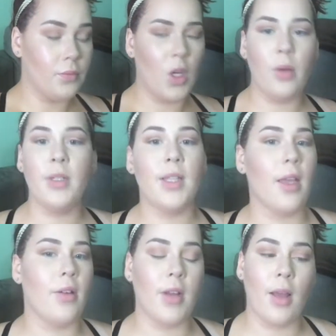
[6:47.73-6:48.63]
Always
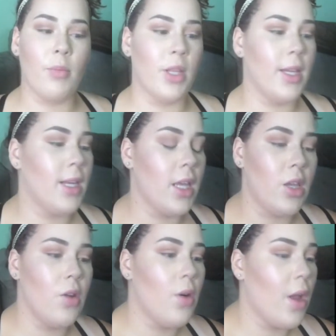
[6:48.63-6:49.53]
take your time blending.
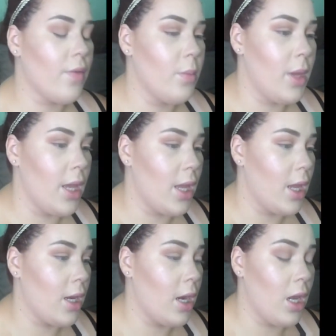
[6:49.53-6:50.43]
You don't have to be
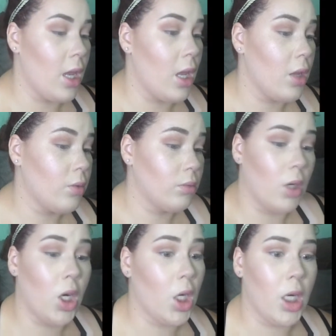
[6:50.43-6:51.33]
in any
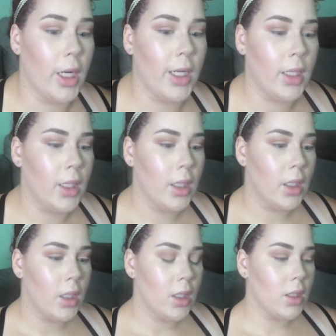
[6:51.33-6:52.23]
hurry
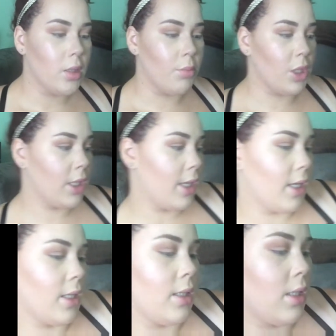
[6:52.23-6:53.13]
to
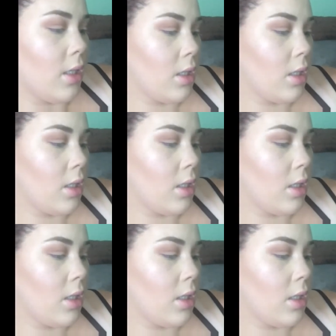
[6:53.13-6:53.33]
blend.